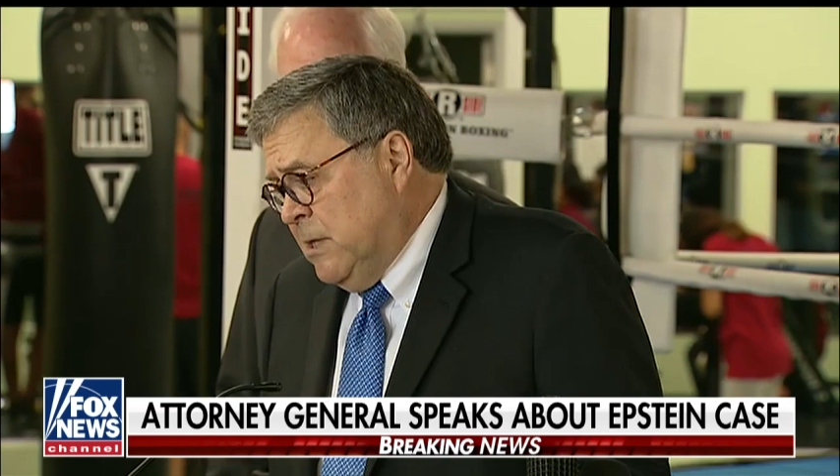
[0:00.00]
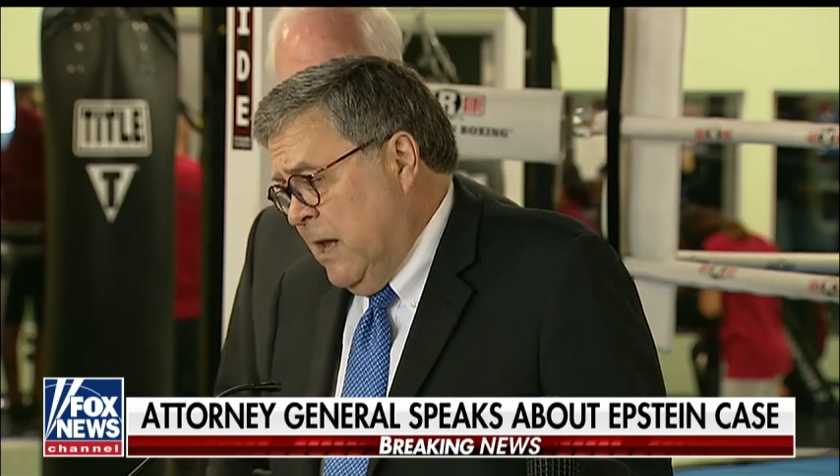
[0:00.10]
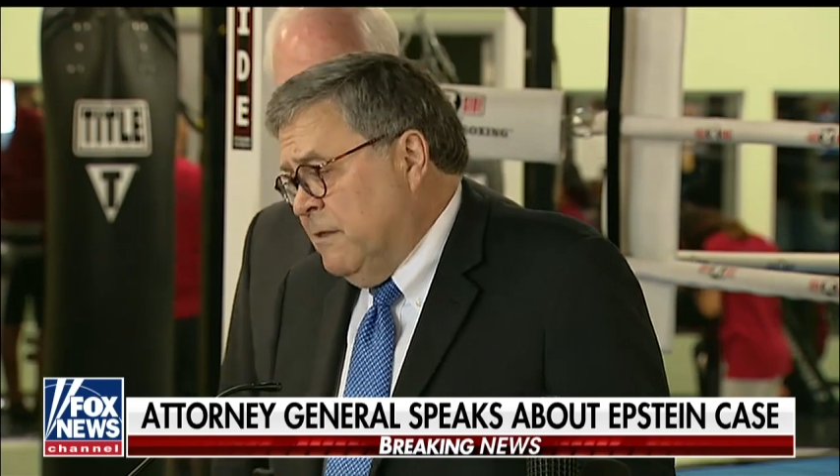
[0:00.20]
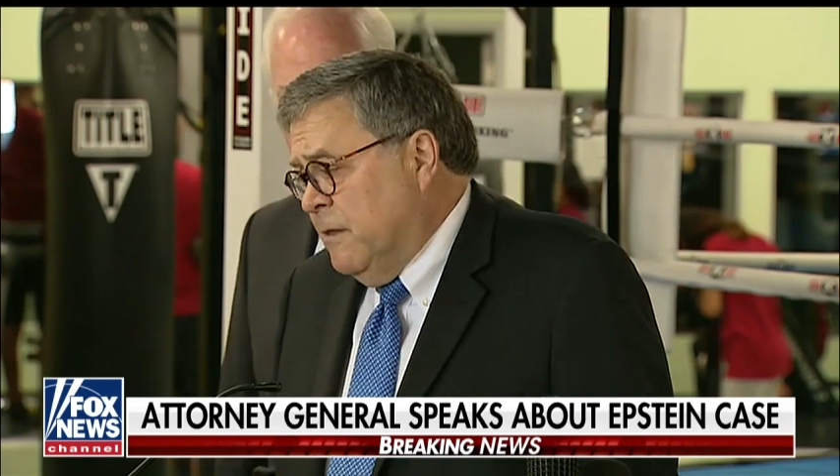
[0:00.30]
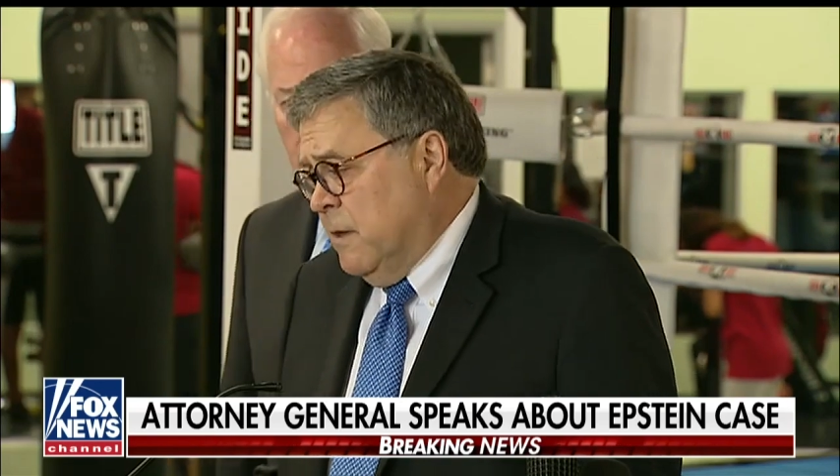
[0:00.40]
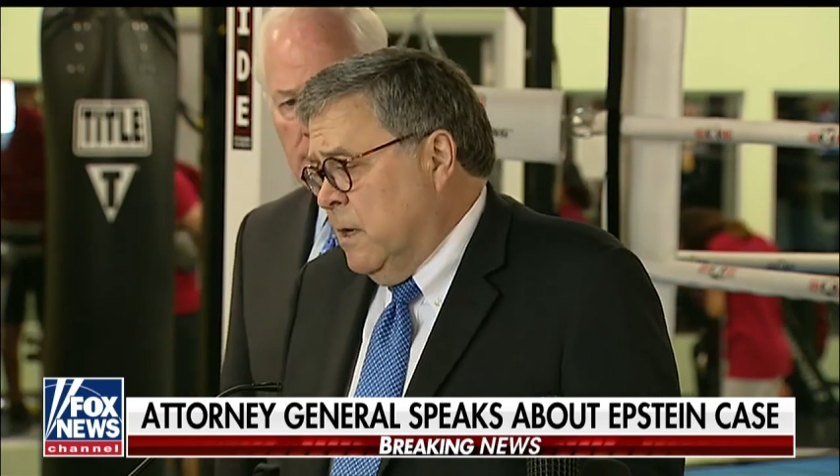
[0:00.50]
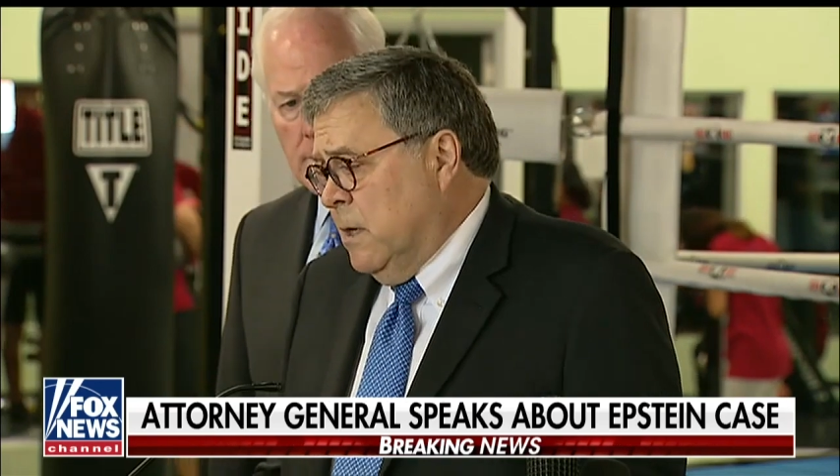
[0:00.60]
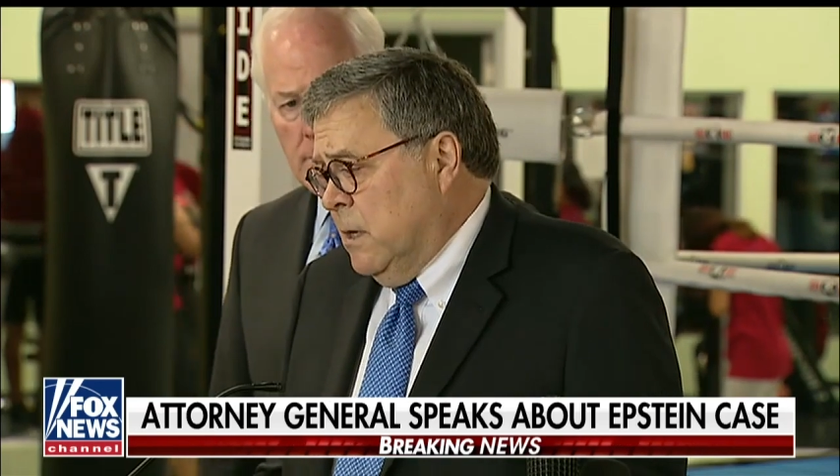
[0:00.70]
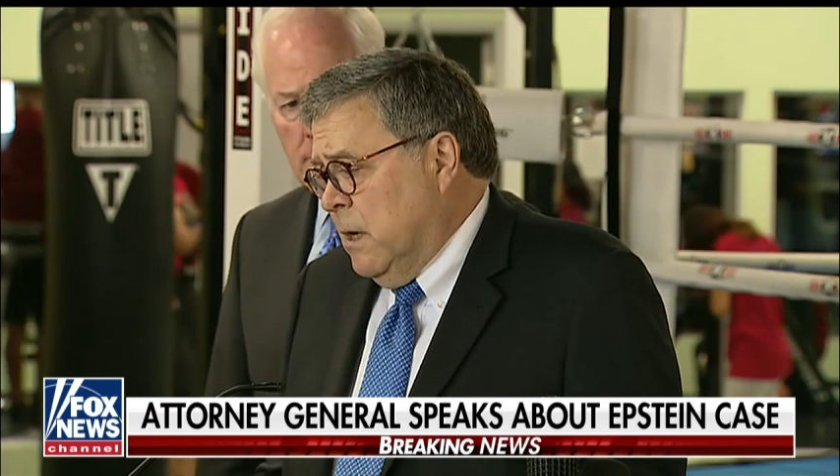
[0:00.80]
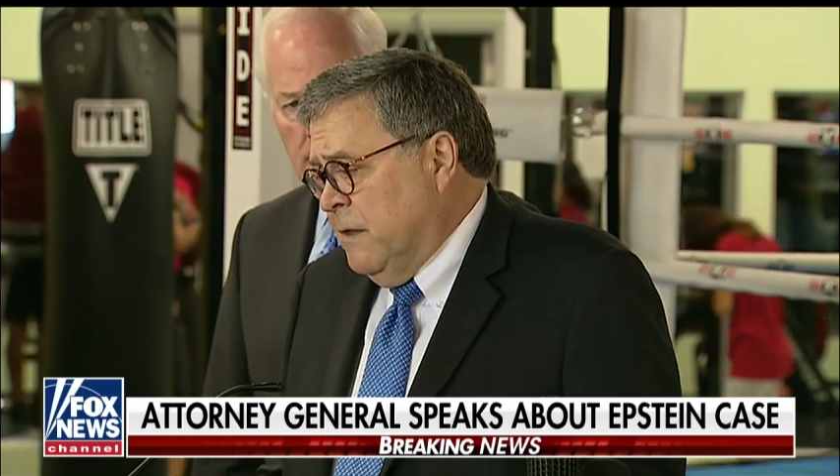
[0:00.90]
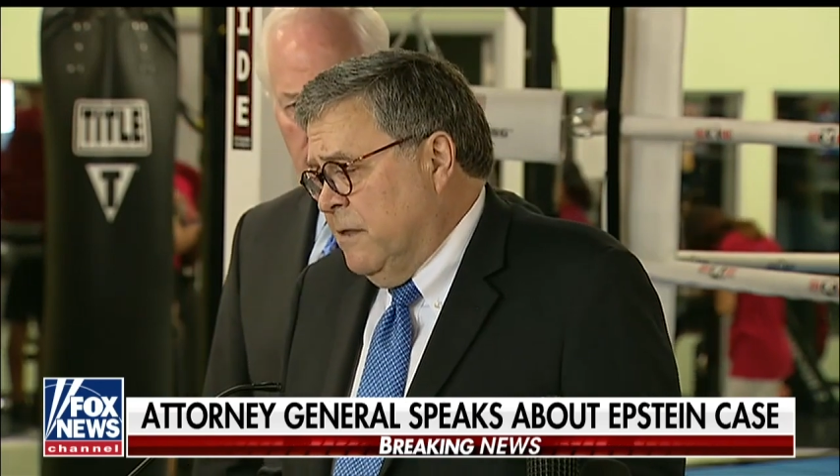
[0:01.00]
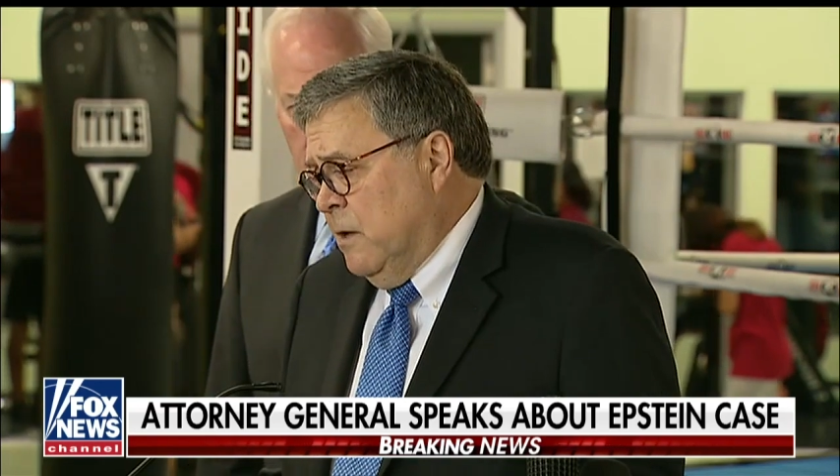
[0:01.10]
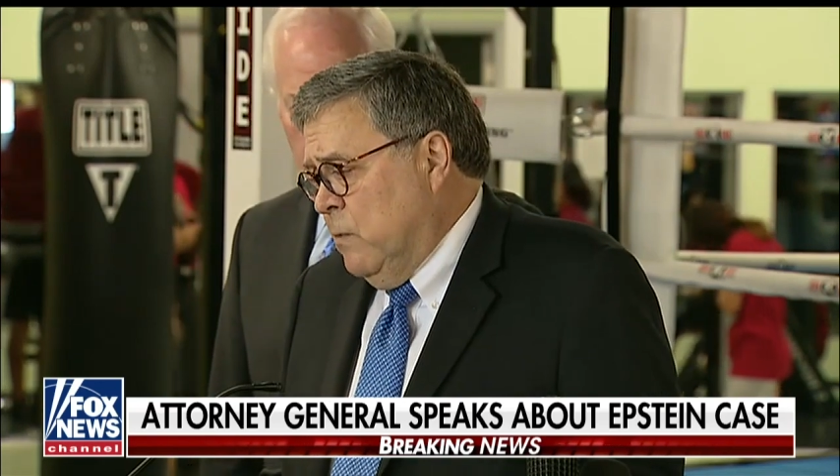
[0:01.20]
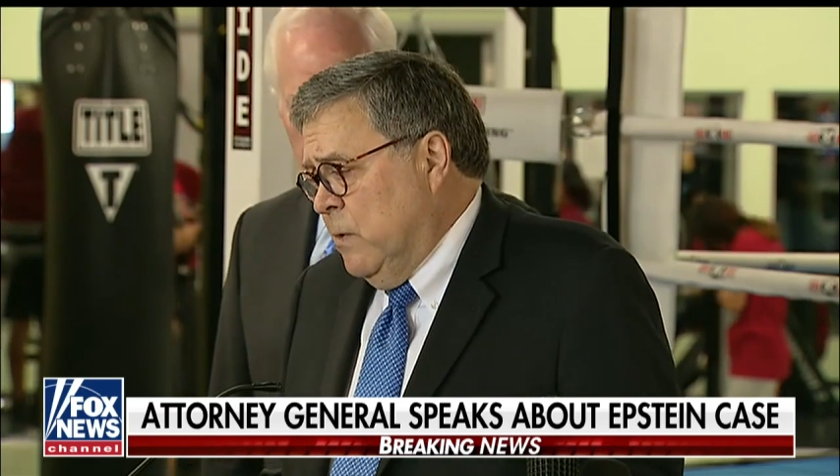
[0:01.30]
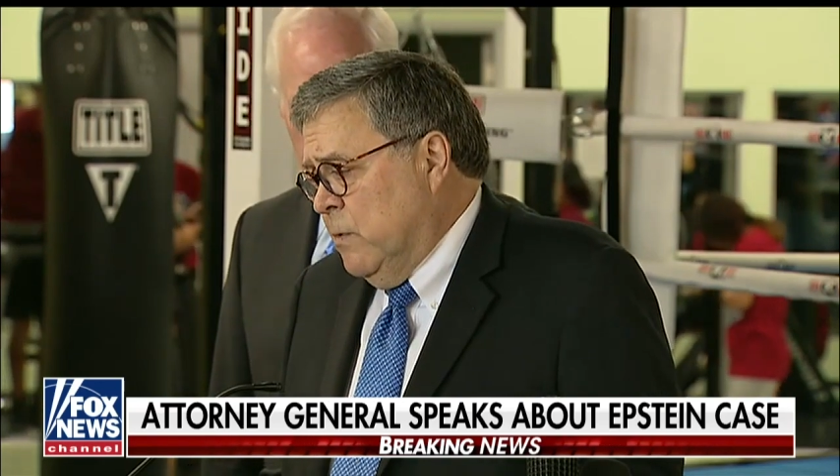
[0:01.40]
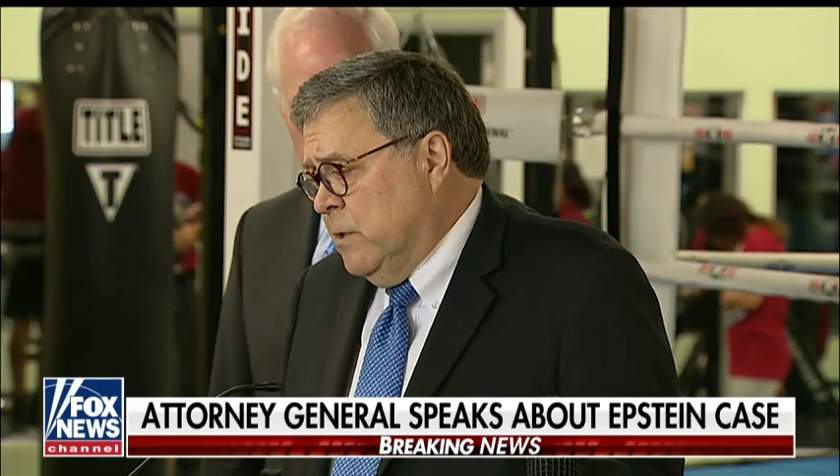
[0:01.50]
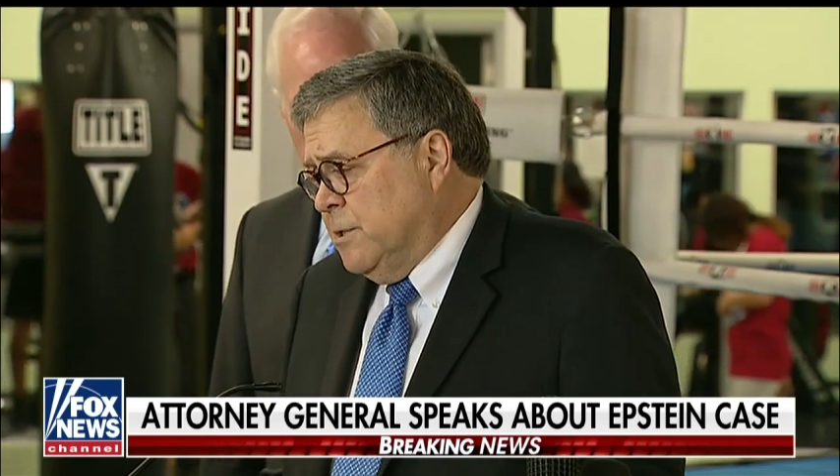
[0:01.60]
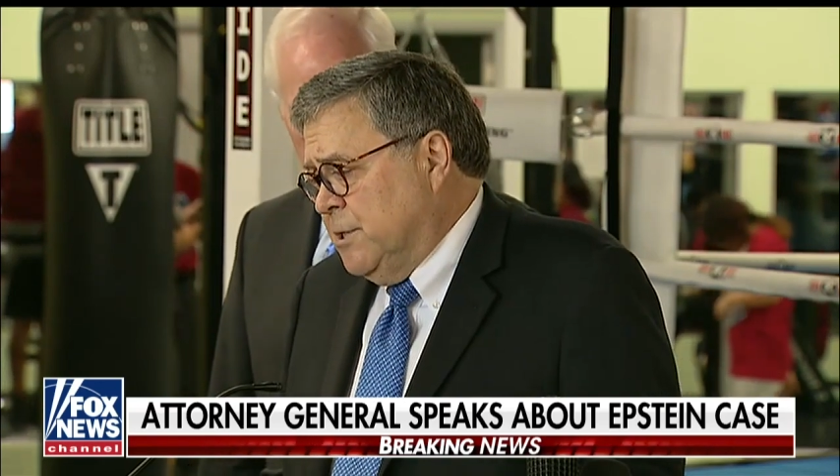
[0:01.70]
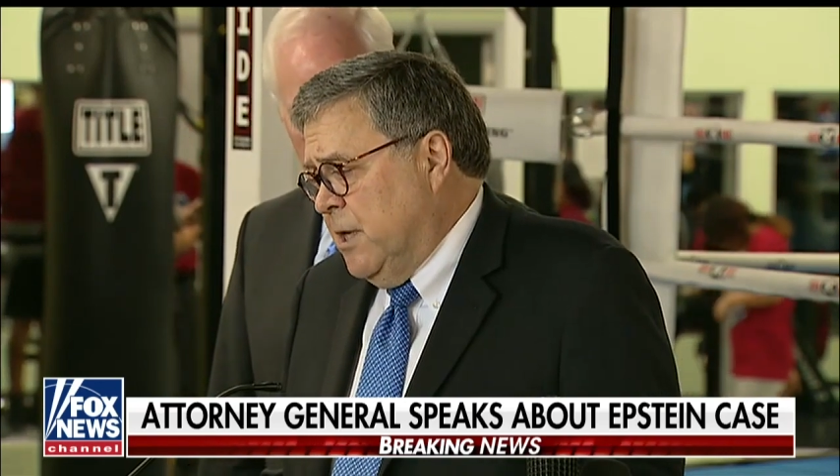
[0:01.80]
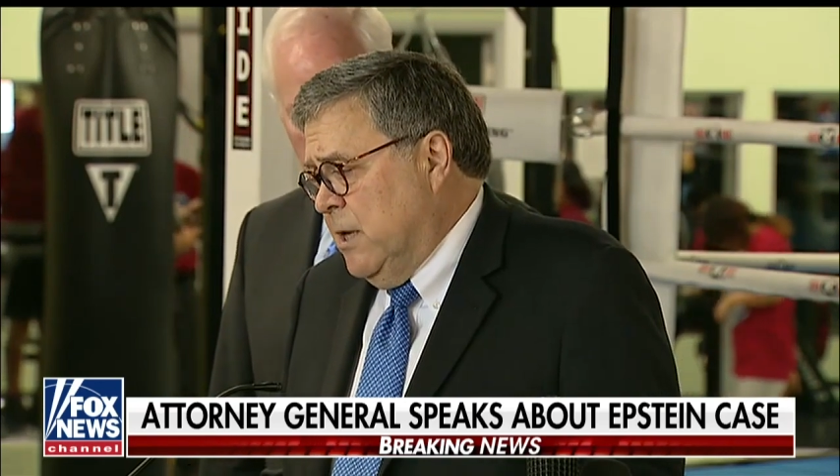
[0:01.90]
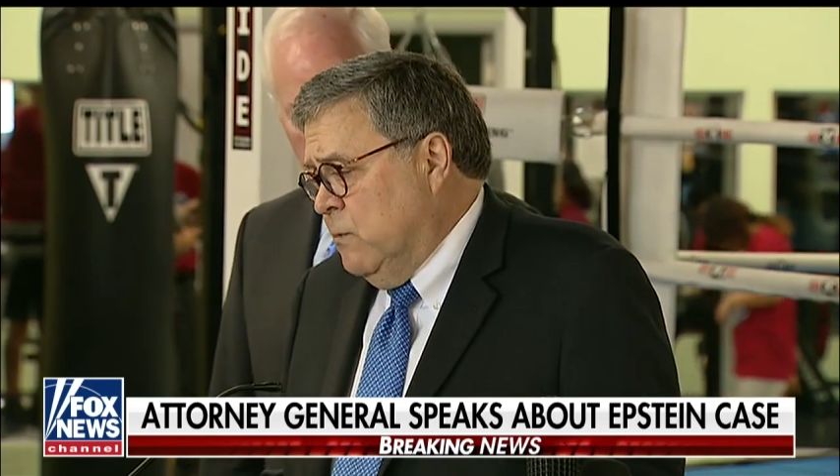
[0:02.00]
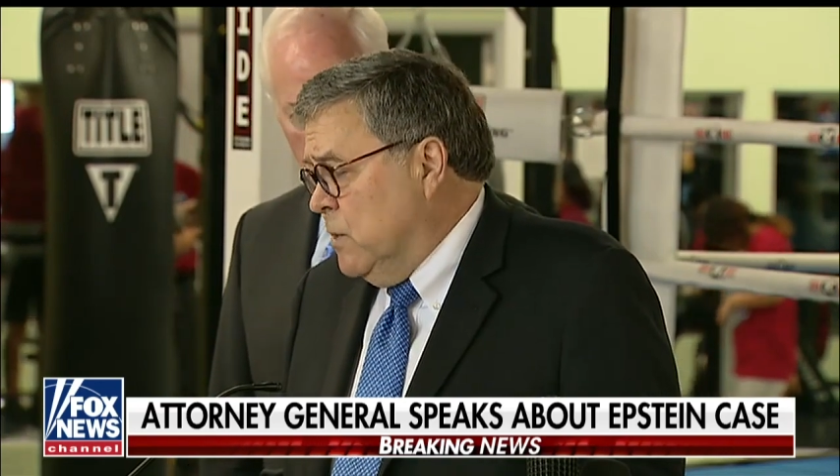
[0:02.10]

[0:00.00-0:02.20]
death, I think we will see,